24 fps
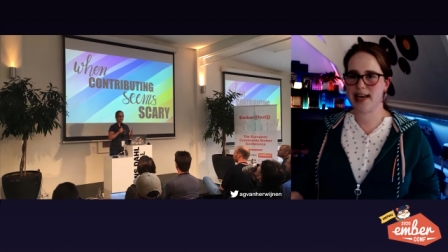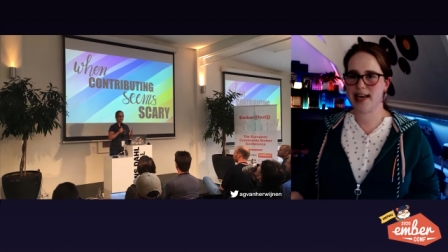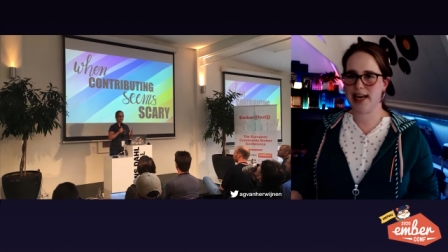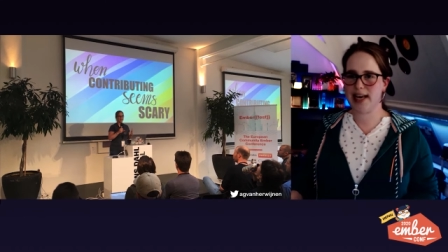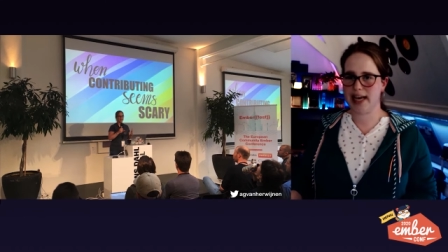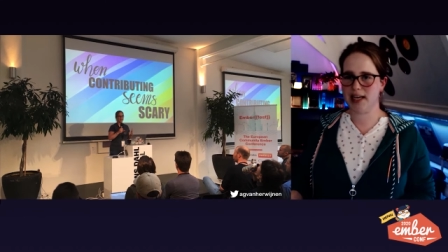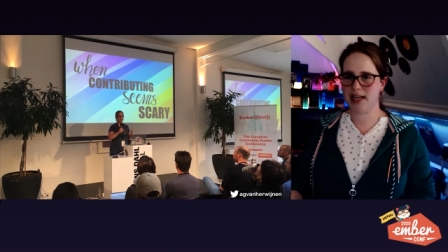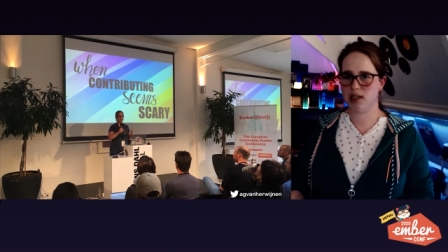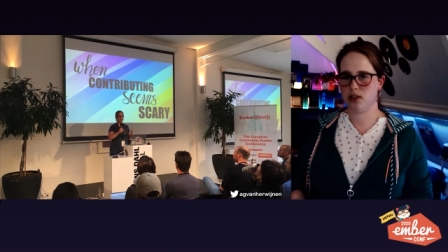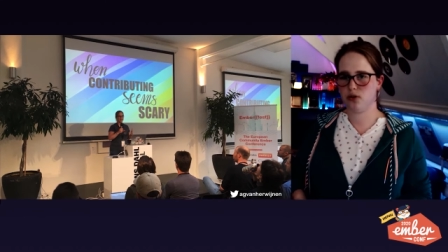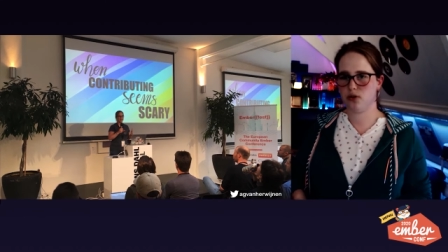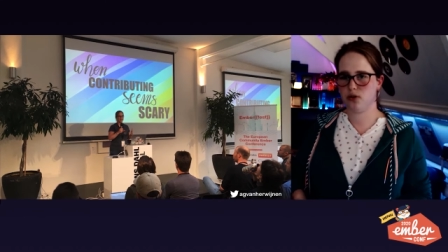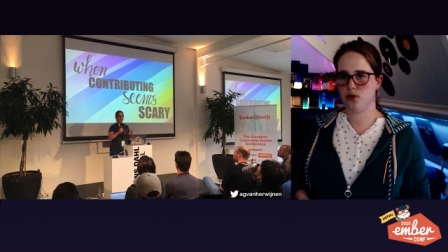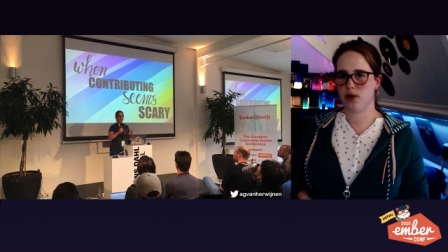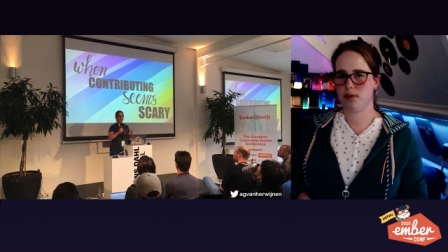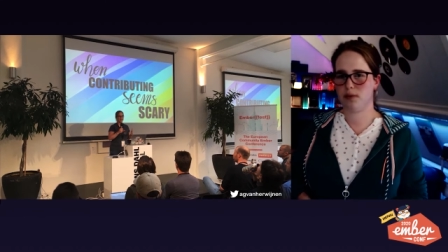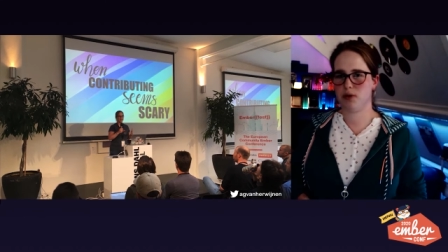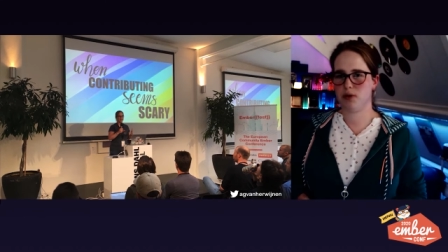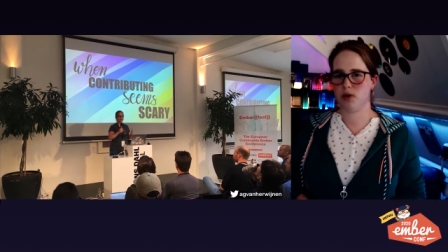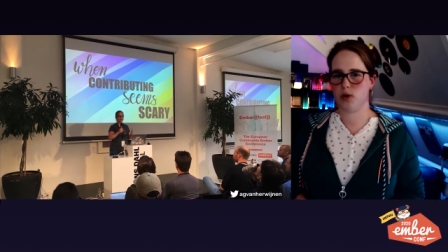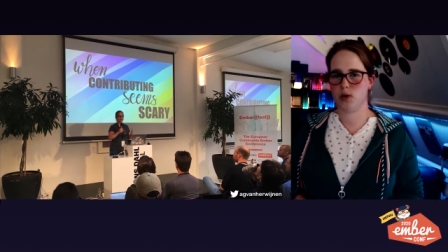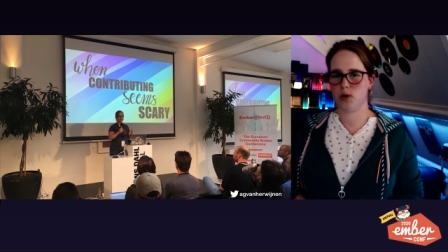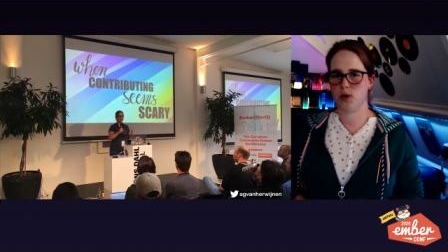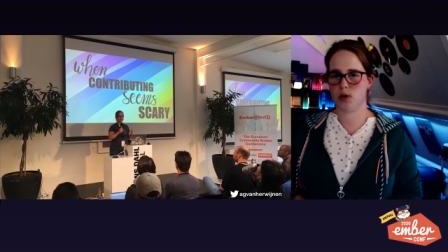can
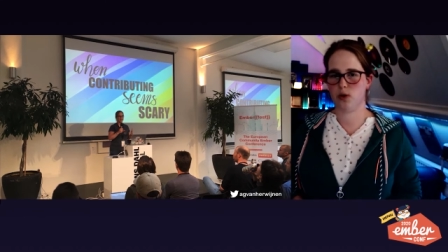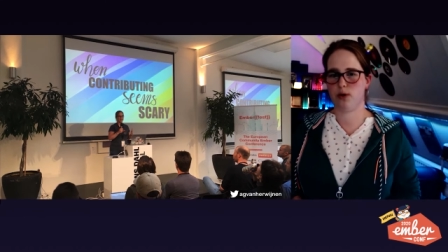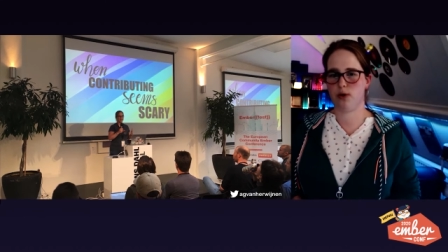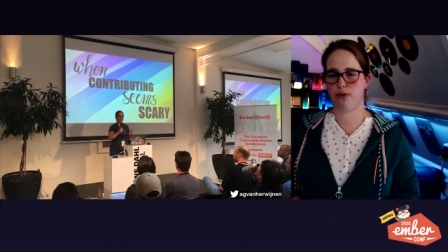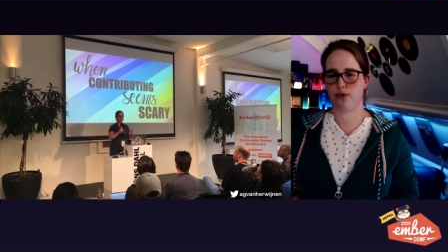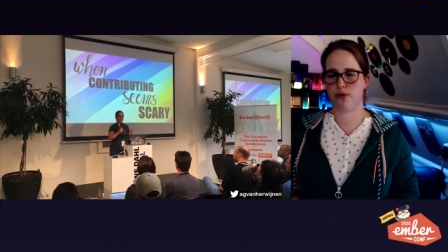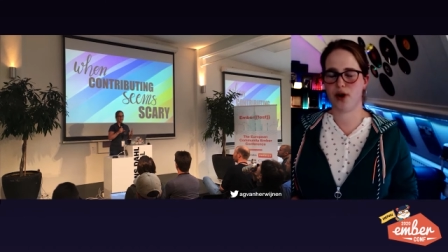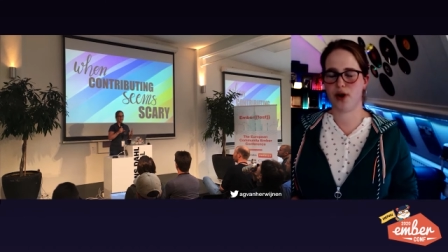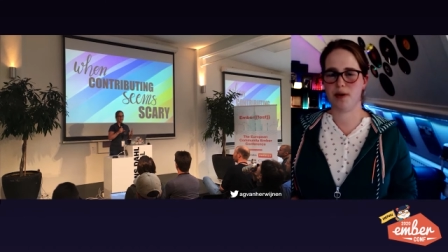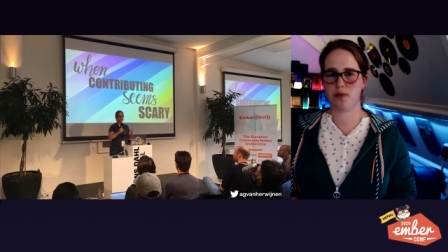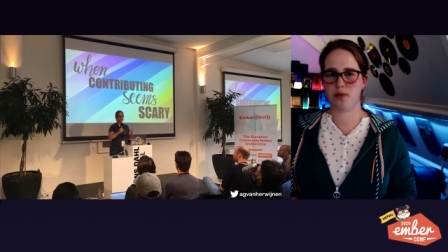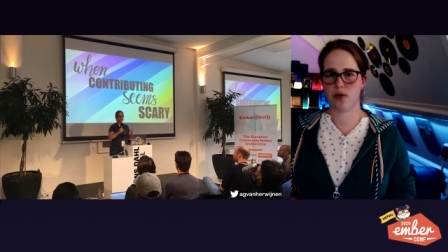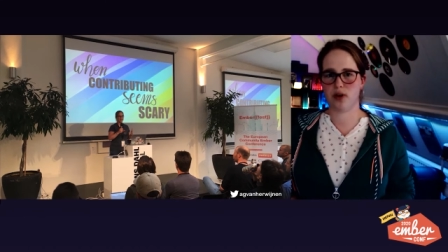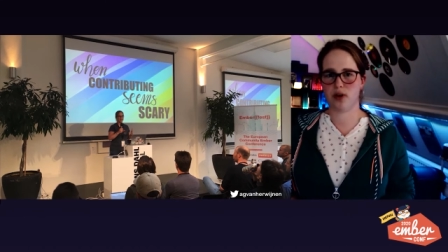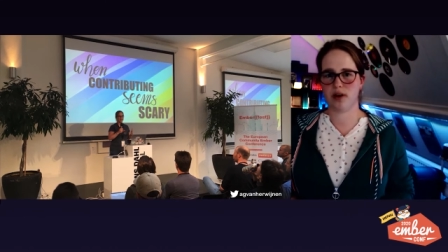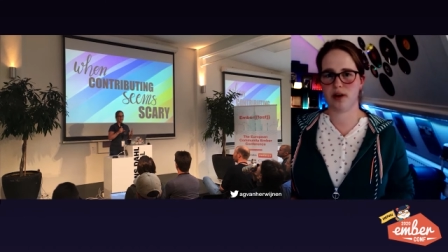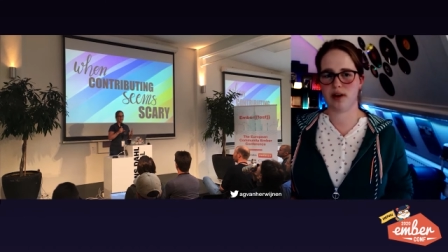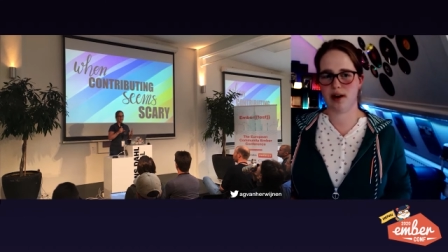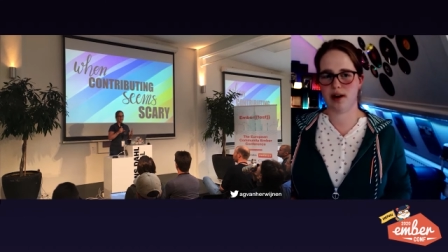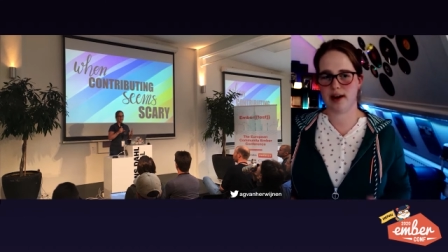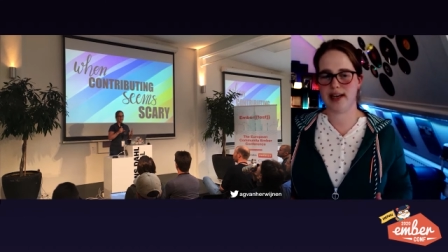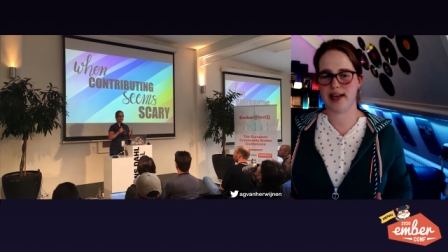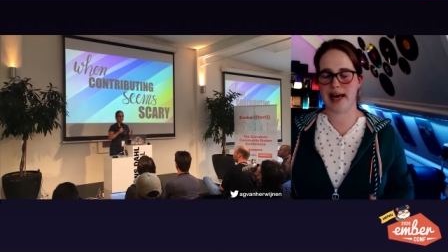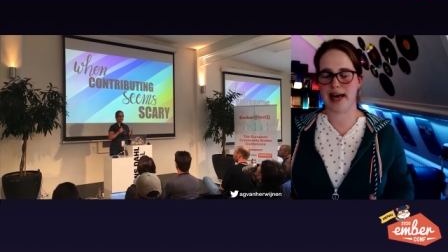contribute to a framework
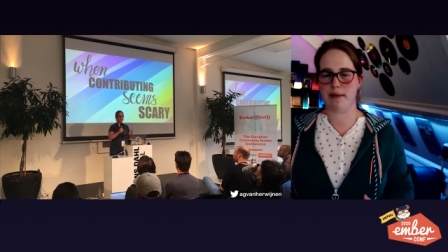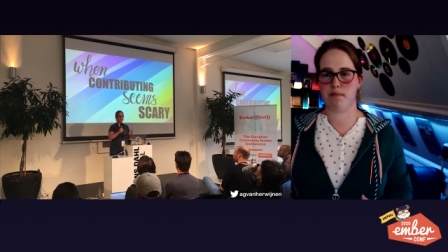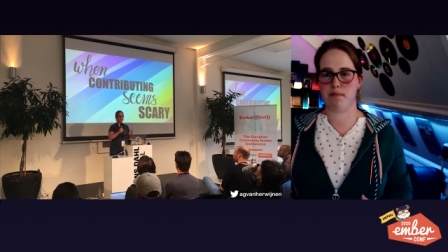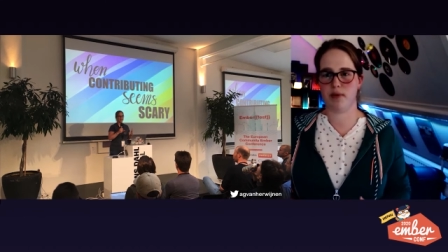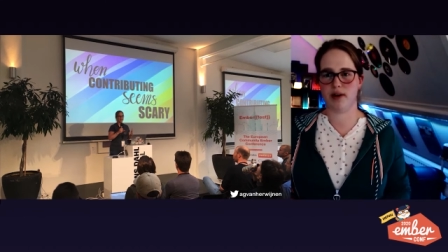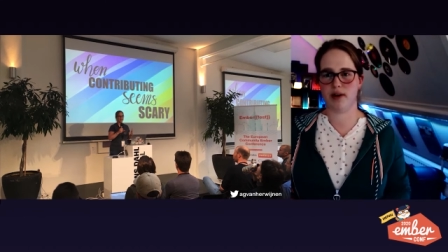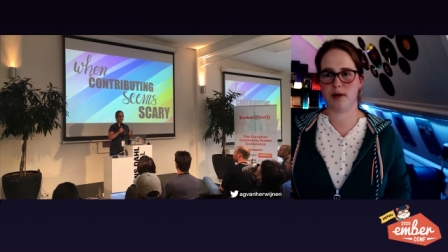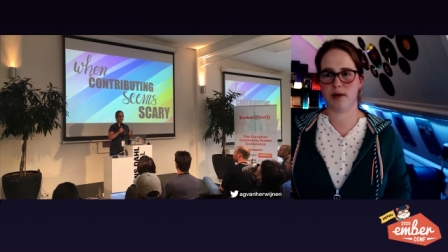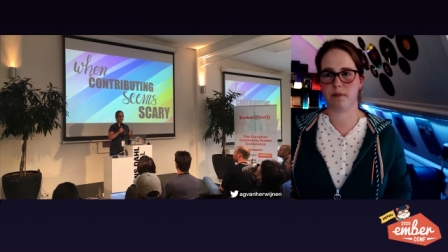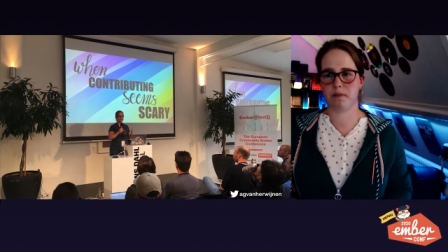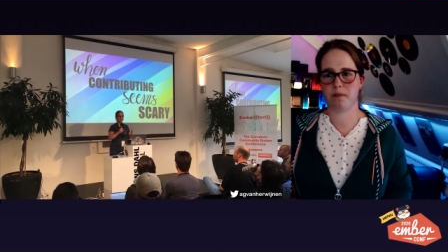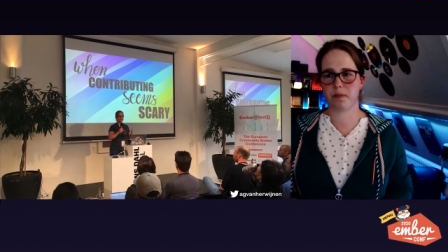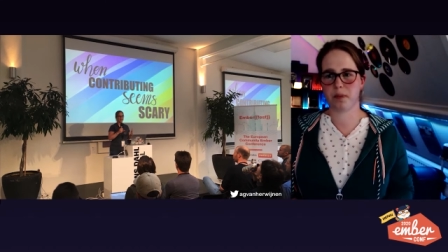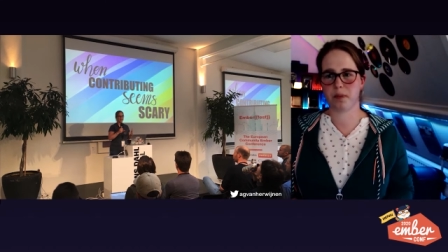like Ember.